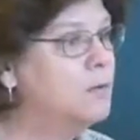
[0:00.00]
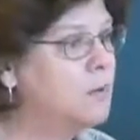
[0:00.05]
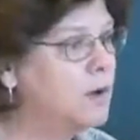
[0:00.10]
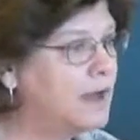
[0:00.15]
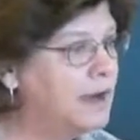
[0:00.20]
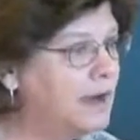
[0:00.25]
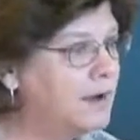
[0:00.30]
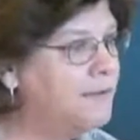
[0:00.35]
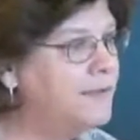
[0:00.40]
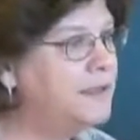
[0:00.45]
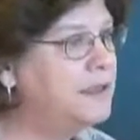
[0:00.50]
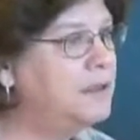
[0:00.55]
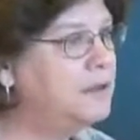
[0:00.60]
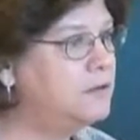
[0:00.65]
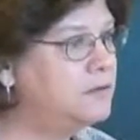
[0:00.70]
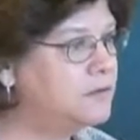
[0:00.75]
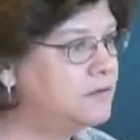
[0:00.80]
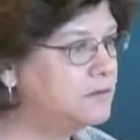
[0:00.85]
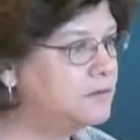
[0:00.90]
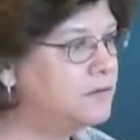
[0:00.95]
what are the
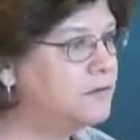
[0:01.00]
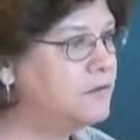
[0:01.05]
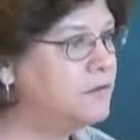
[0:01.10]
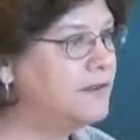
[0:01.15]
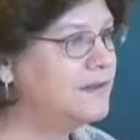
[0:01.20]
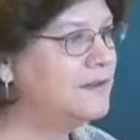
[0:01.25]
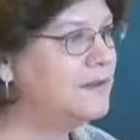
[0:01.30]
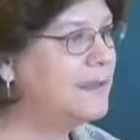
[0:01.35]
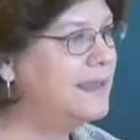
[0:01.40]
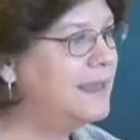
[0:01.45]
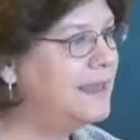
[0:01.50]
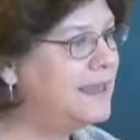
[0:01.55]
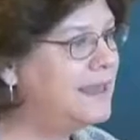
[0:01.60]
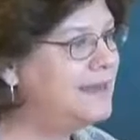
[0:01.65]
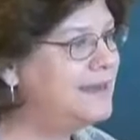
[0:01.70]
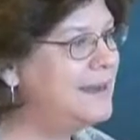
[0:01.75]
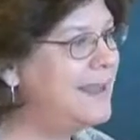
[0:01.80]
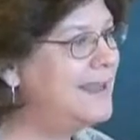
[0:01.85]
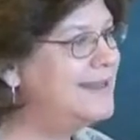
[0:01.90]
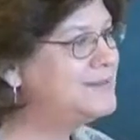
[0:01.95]
uses for this
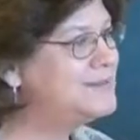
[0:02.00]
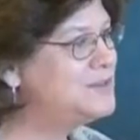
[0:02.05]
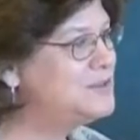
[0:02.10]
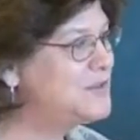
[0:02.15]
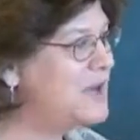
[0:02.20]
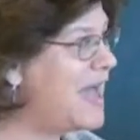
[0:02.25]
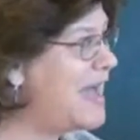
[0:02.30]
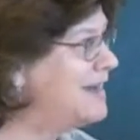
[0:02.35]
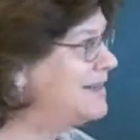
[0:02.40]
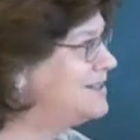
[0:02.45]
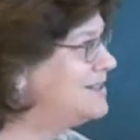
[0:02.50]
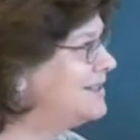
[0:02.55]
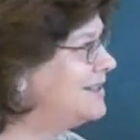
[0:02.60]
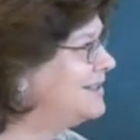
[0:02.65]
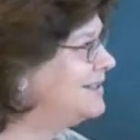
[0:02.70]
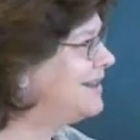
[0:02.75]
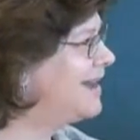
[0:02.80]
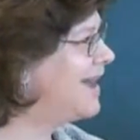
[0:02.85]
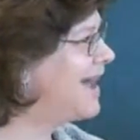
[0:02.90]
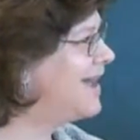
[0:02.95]
in a strategy,
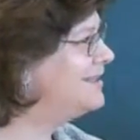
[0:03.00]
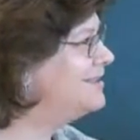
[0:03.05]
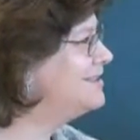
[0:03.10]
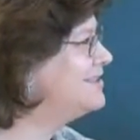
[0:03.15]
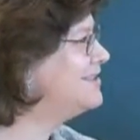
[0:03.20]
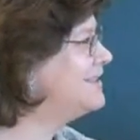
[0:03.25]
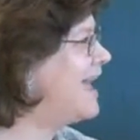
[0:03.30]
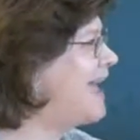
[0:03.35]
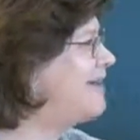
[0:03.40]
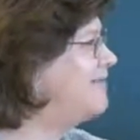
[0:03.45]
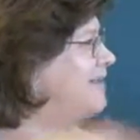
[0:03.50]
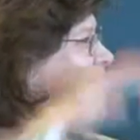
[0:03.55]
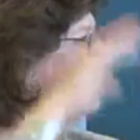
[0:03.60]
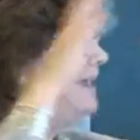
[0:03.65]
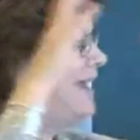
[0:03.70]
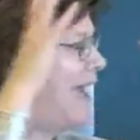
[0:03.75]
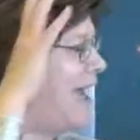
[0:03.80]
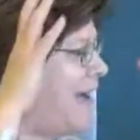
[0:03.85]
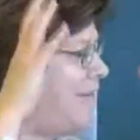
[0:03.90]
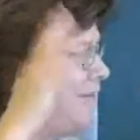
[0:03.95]
not just having
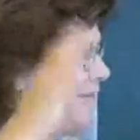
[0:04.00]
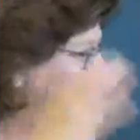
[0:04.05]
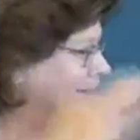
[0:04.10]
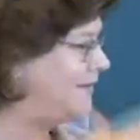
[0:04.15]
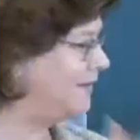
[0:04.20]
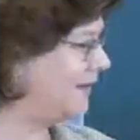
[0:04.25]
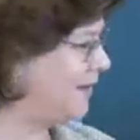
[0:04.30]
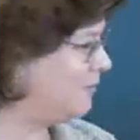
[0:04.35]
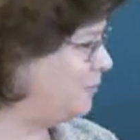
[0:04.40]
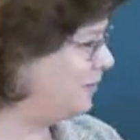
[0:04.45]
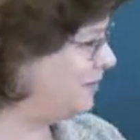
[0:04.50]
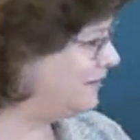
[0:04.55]
it happen. So I'm